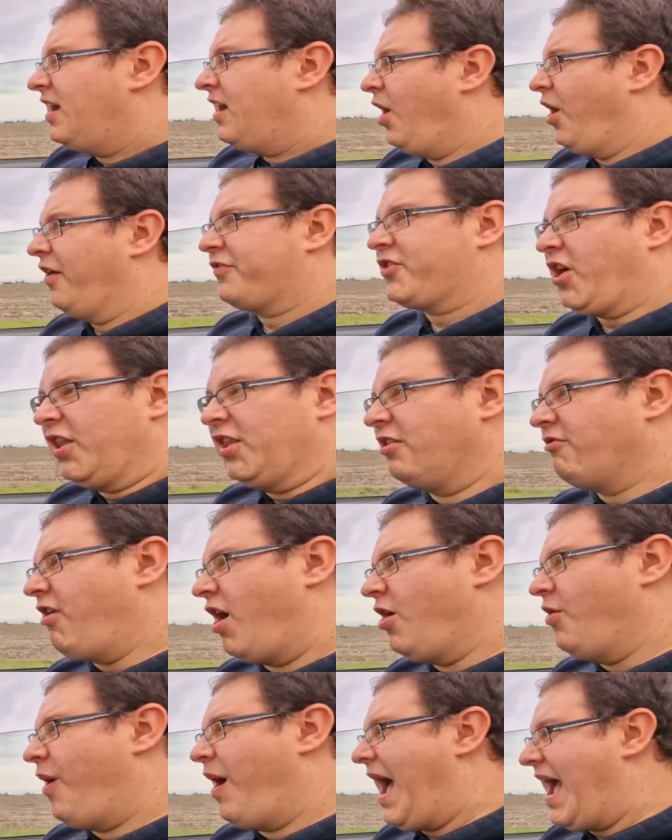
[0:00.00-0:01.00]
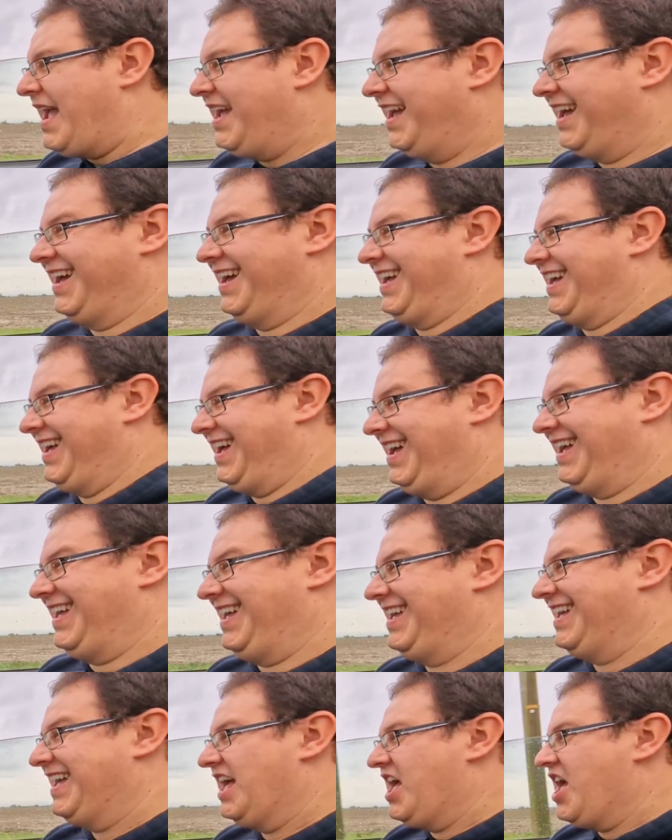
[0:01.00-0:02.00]
Oh, I've gone the wrong way.
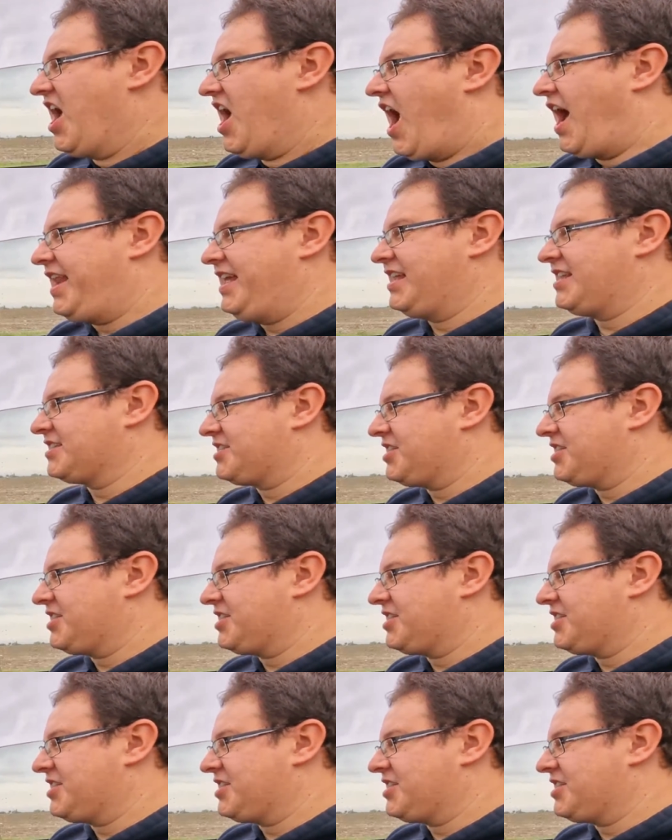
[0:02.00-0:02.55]
I need